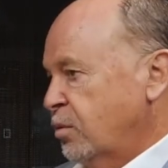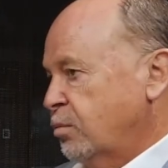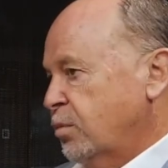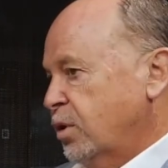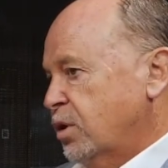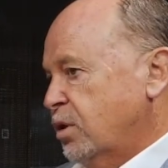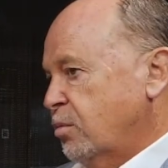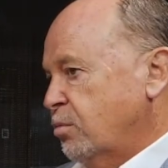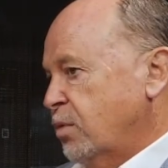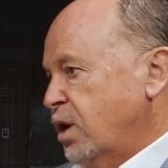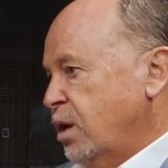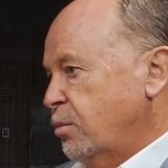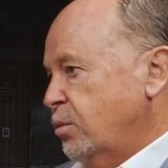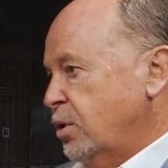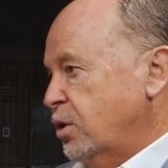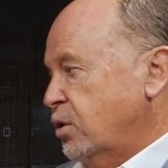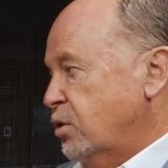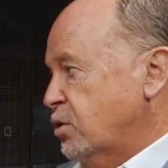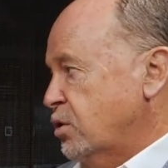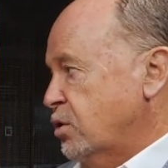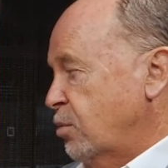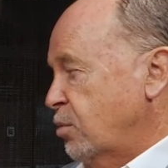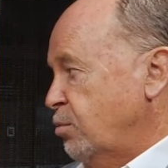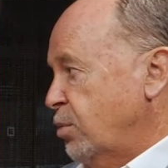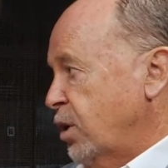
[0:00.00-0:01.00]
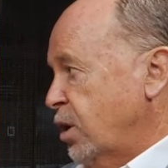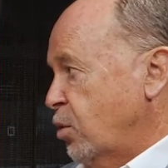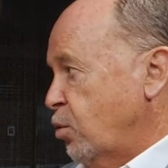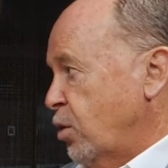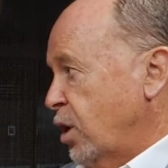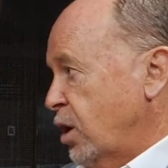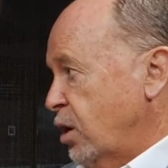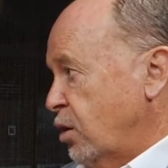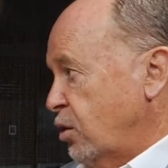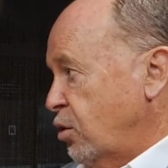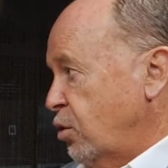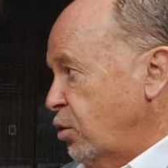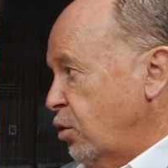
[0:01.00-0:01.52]
But the moment a better
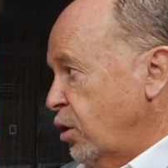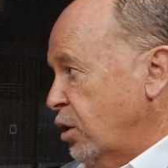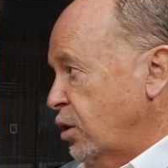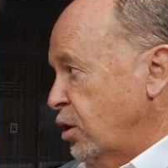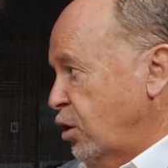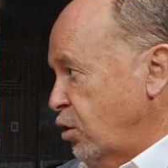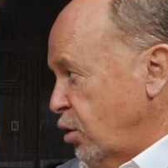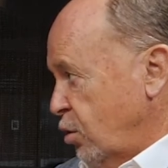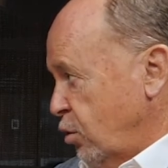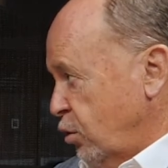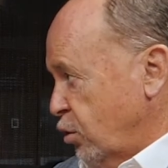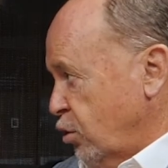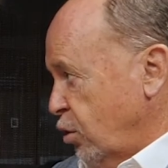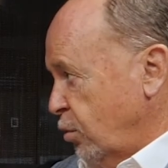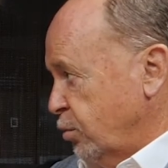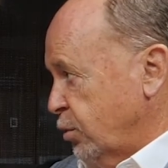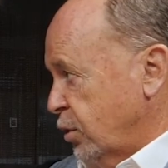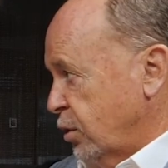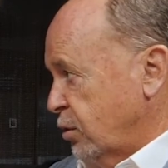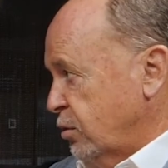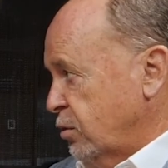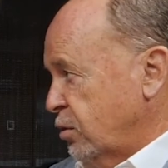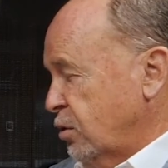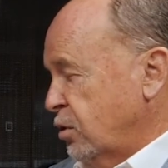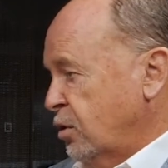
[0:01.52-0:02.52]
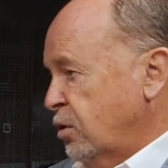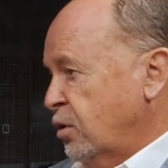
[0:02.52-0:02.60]
way to do it, you've got to adopt it.